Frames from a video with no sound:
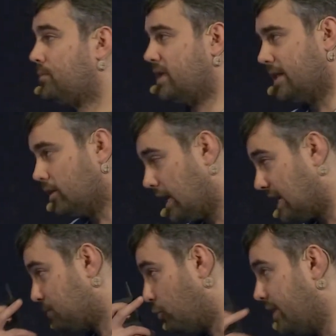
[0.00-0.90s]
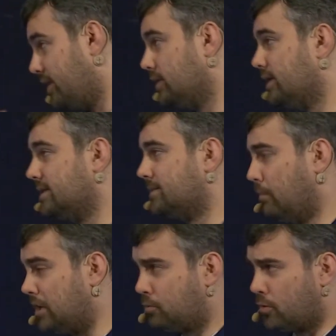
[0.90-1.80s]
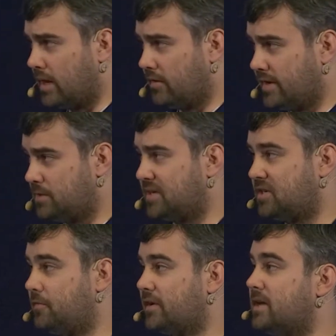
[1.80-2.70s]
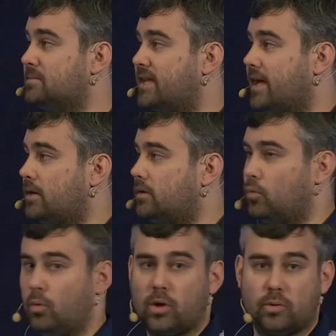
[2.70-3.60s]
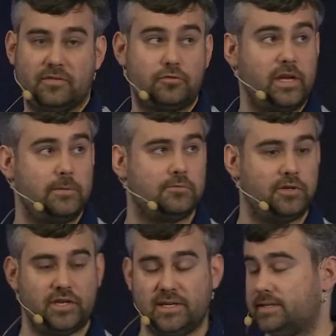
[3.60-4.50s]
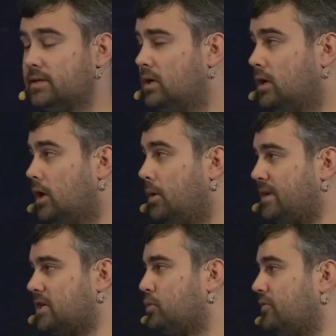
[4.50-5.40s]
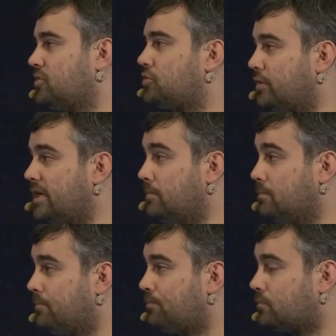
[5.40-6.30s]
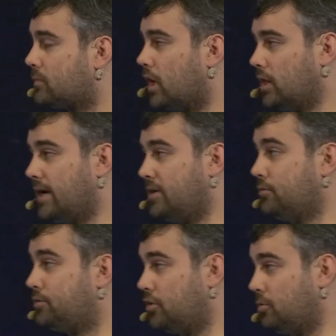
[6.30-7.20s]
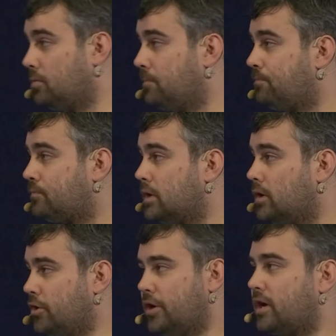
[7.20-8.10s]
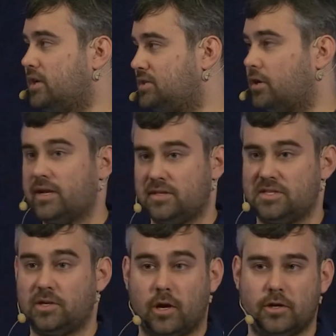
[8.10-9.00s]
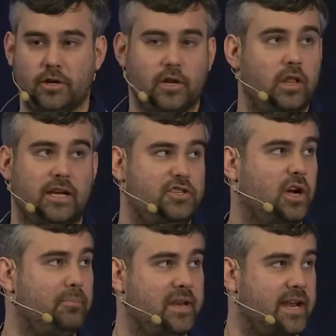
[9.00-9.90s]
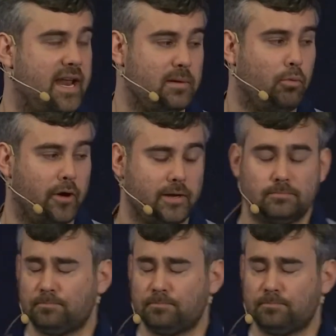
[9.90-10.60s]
And then the last point is much more relevant, especially for games that will work with streams, which is because with a stream, unlike YouTube, you're not going to start at the start. You're going to jump in at any point.